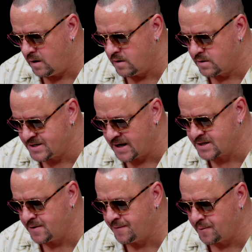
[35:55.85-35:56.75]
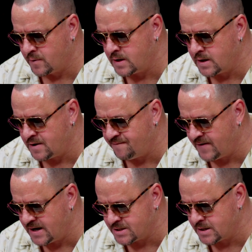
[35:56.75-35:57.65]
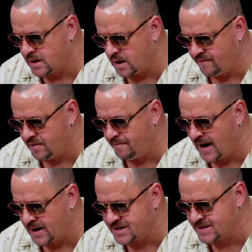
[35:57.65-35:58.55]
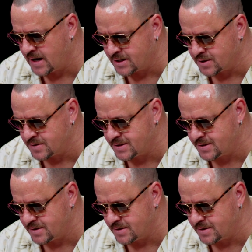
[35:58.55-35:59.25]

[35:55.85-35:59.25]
Section 3, Invasion of the Ballot Snatchers.